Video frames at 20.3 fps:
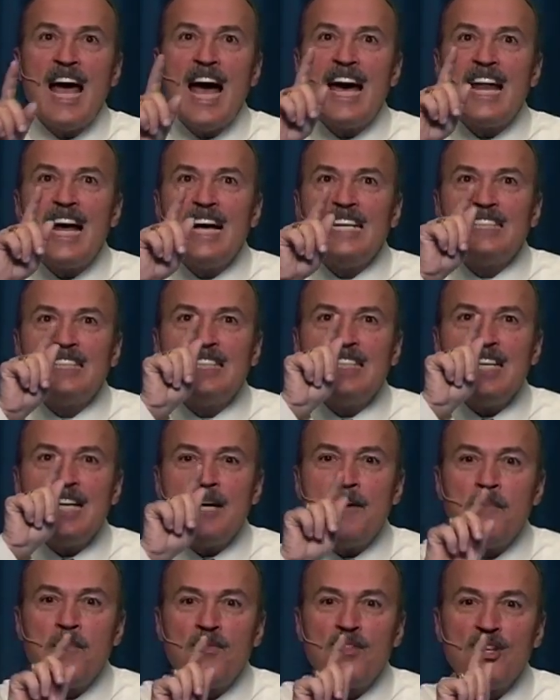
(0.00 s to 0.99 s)
and I
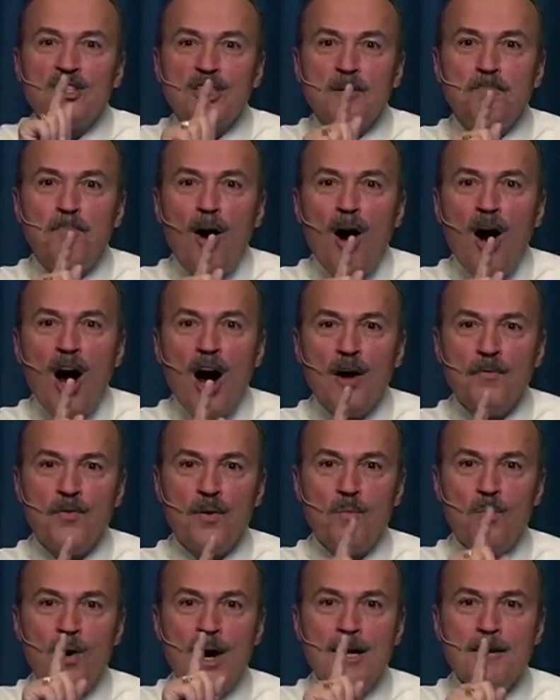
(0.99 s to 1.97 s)
see there's a bar
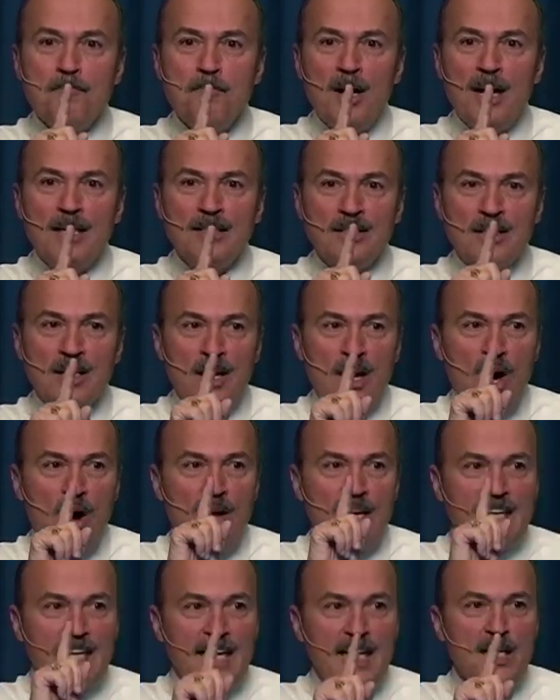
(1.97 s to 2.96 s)
from one bus
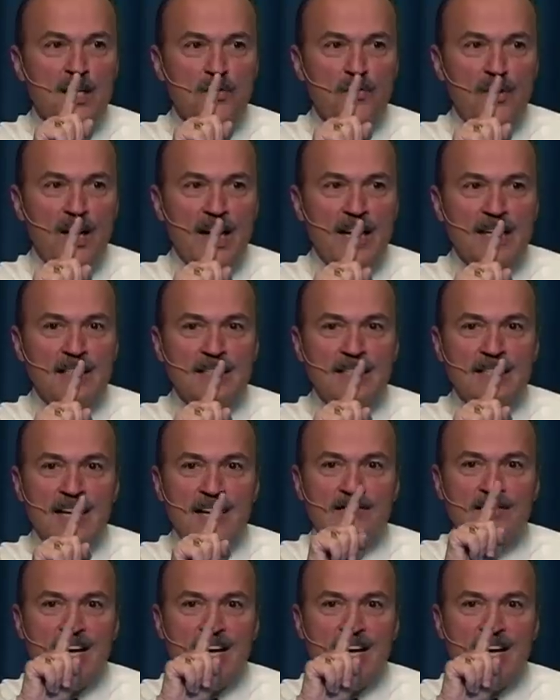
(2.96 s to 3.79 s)
on each phase